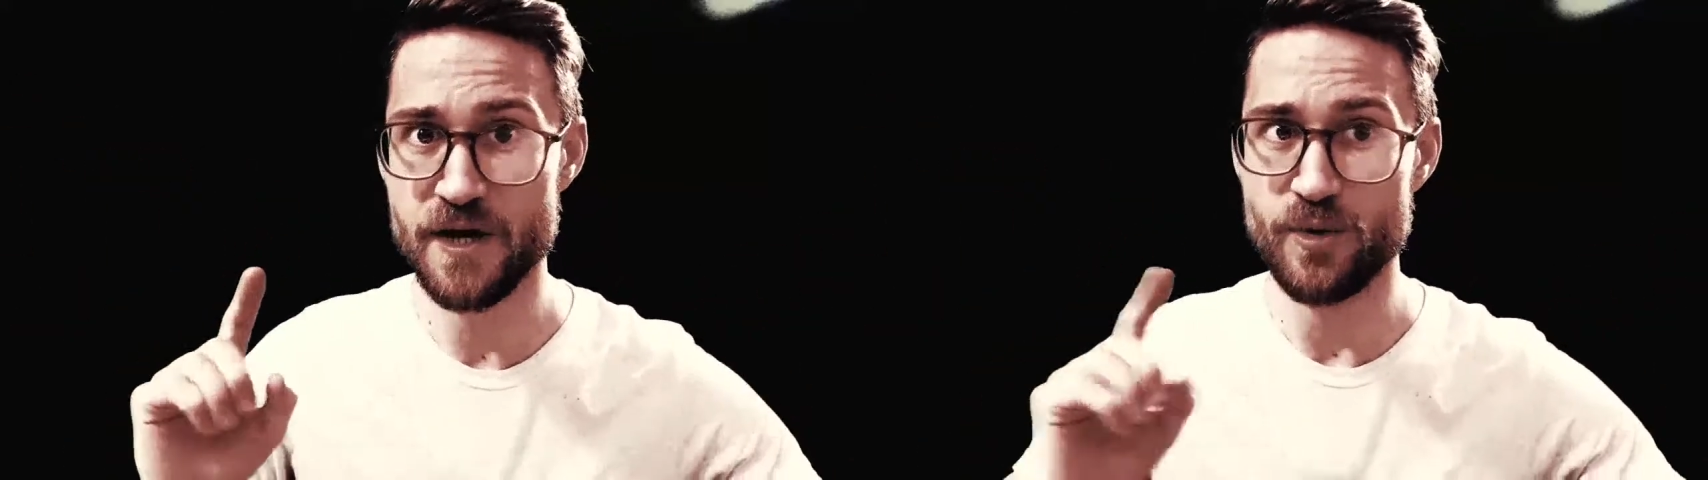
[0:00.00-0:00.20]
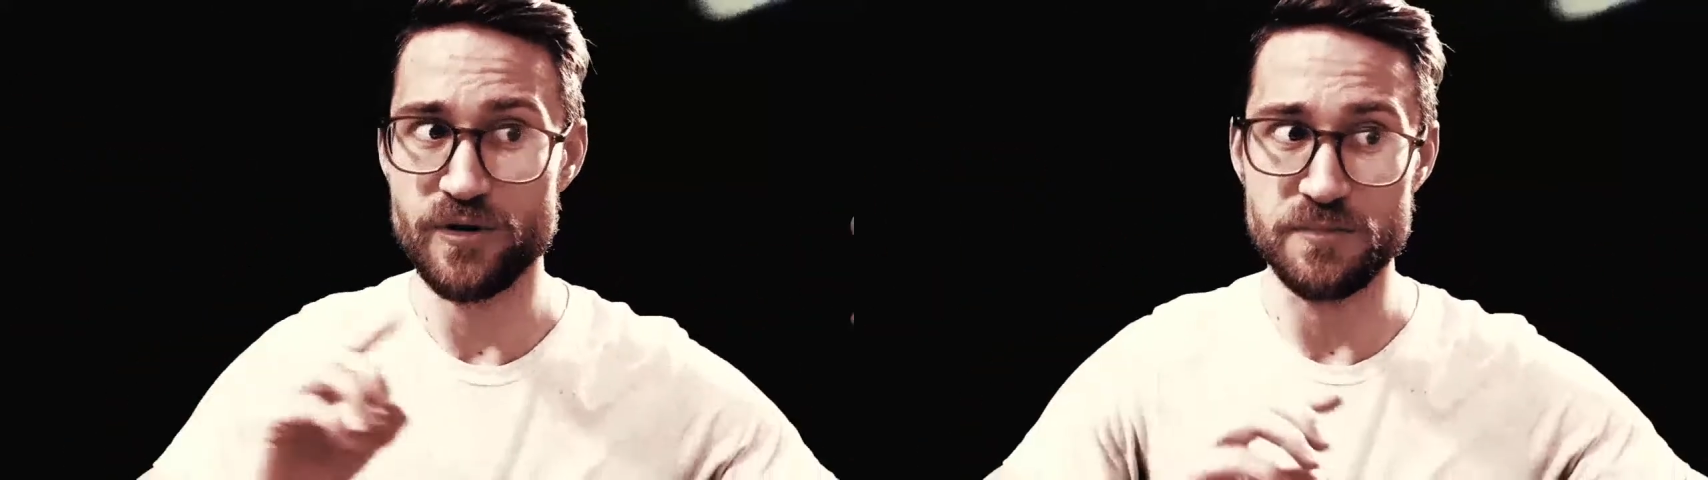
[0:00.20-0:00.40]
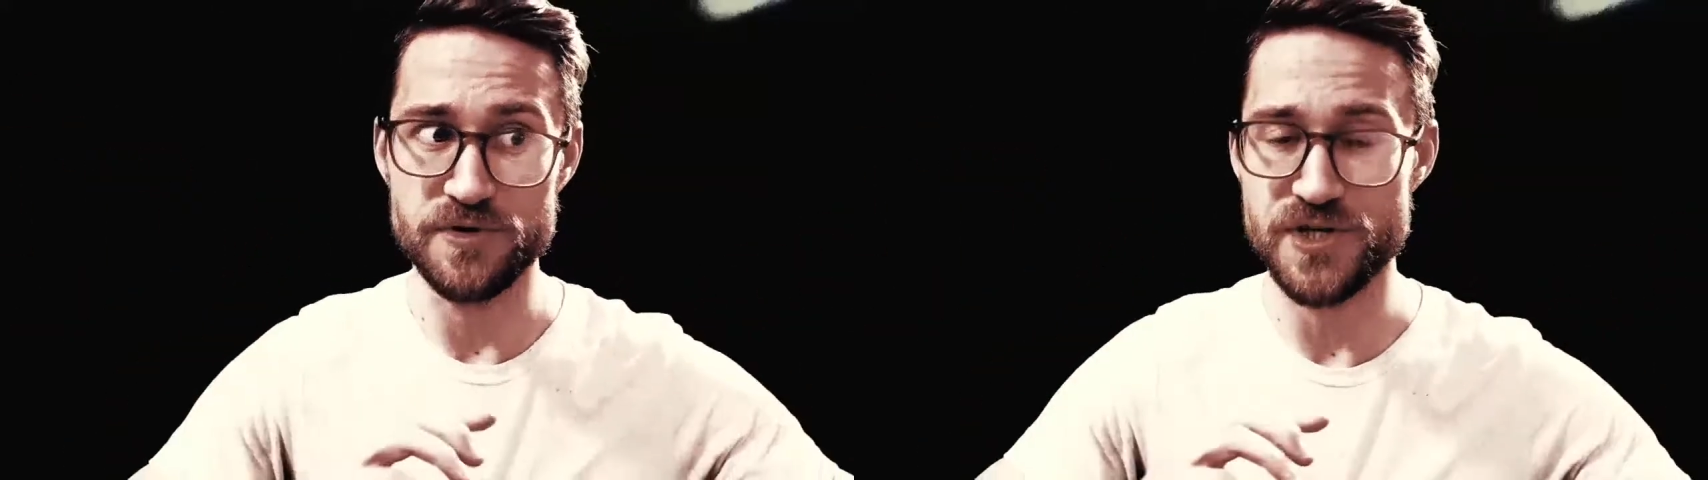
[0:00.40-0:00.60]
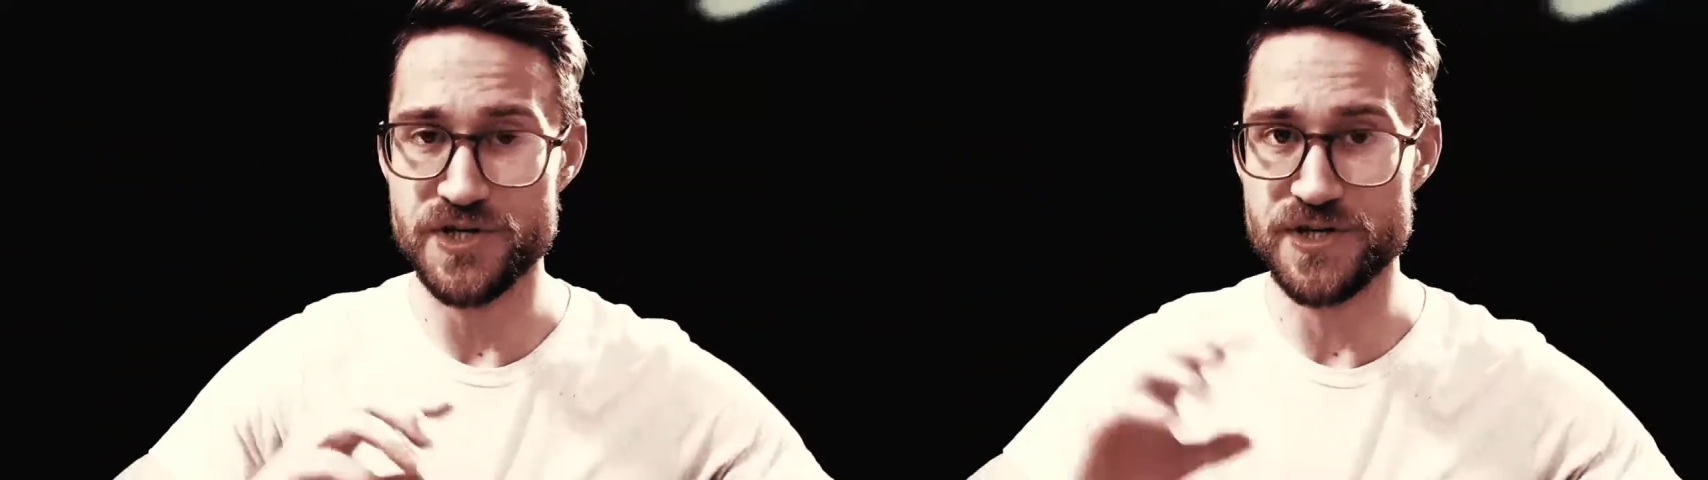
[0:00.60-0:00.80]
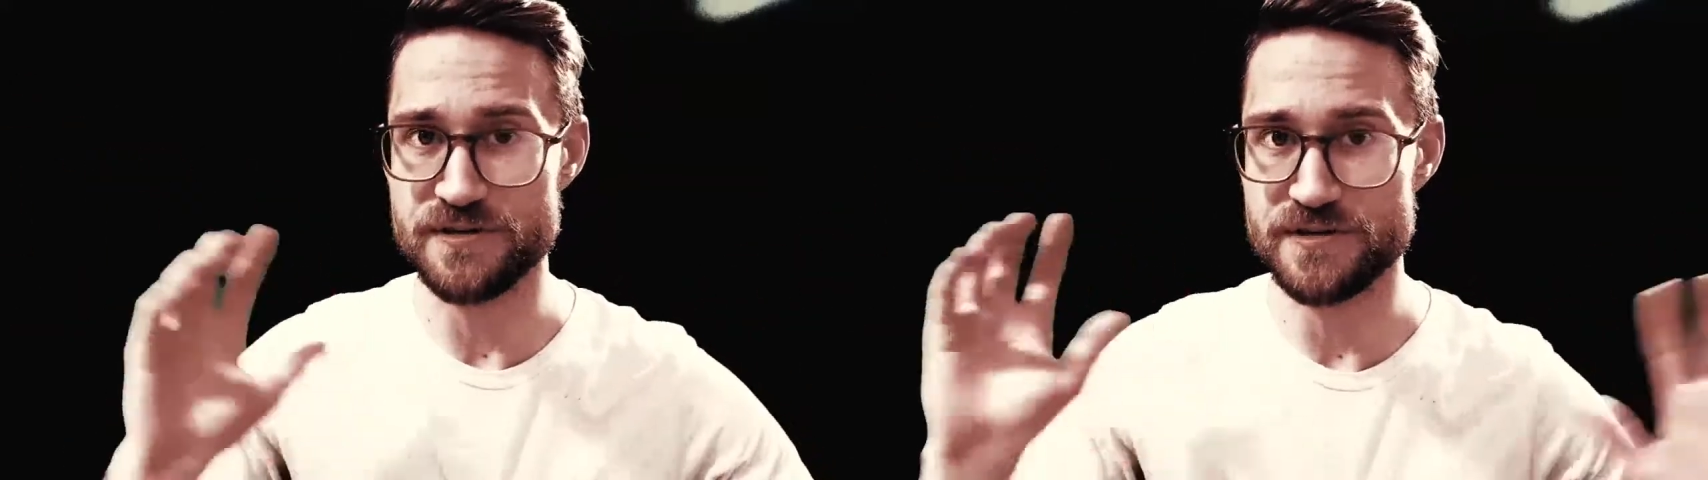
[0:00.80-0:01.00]
with
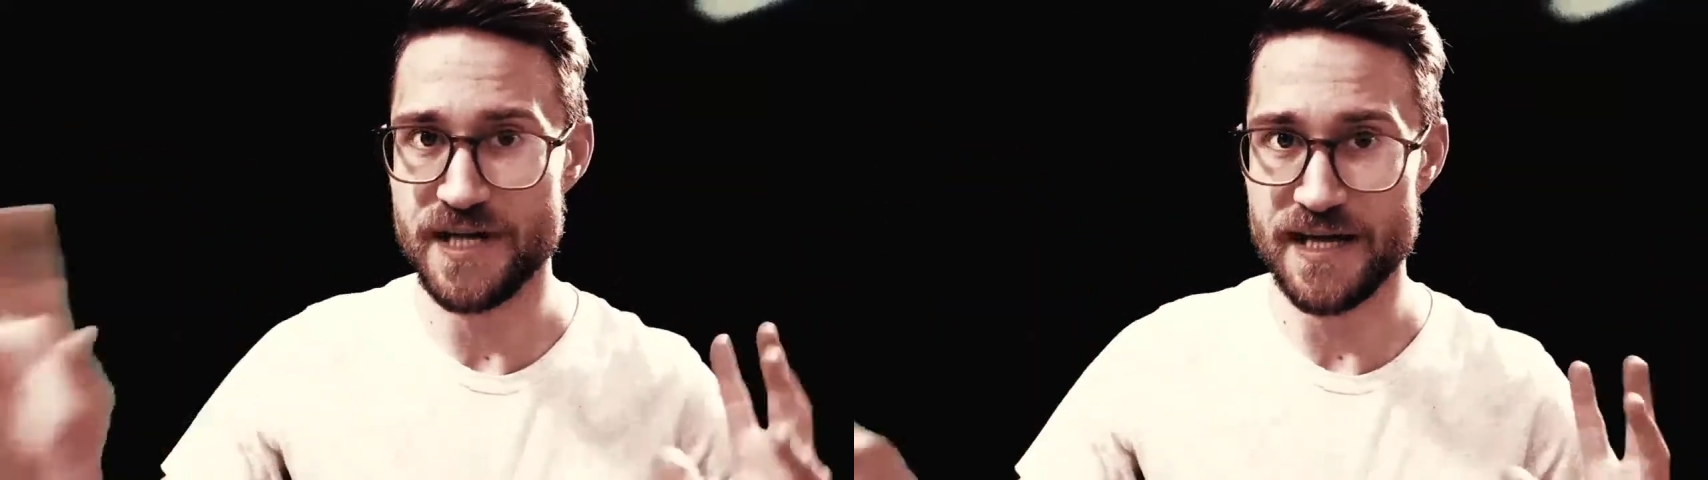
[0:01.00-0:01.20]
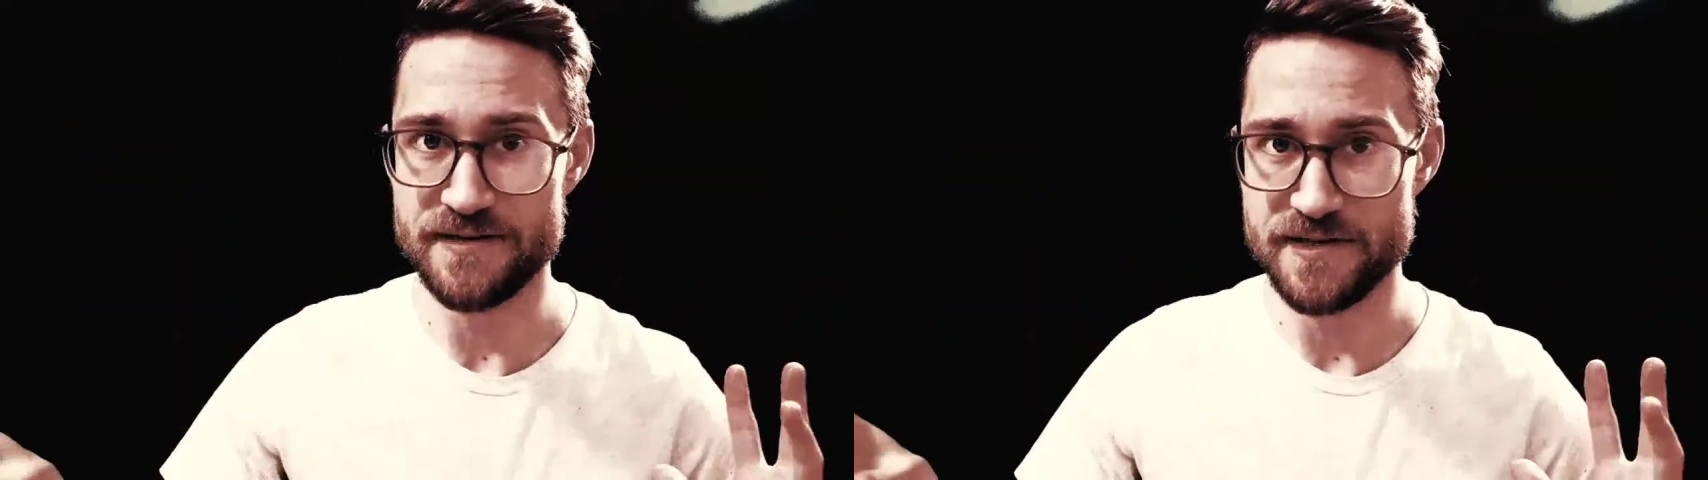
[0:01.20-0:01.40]
musicians and